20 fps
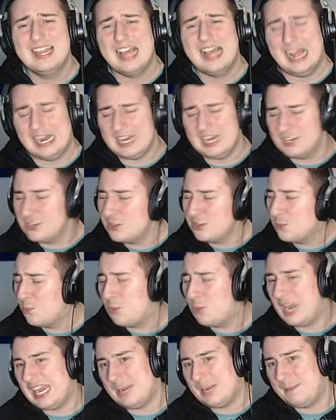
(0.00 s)
I need you to
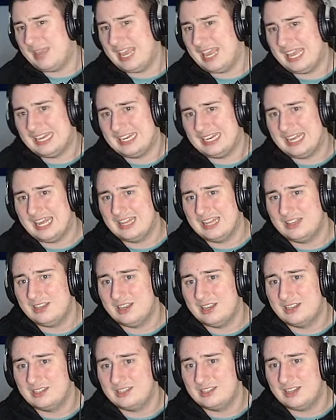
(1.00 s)
wait a bit,
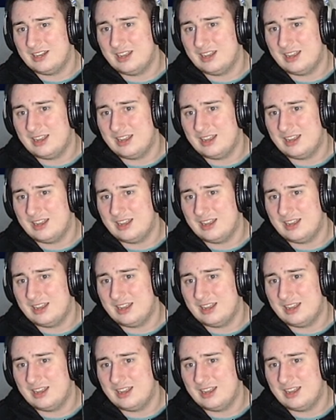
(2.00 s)
because